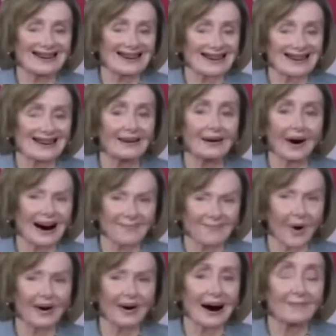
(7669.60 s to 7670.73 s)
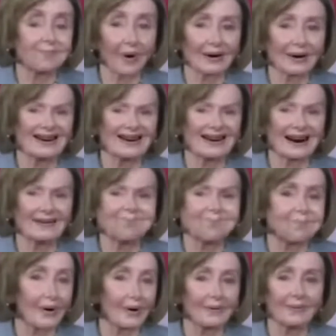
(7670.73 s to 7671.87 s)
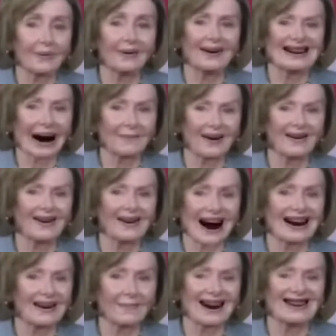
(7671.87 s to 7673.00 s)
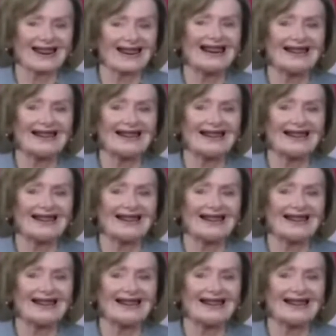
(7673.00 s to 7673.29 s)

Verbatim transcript: of course I'm running again. clap, you sons of bitches!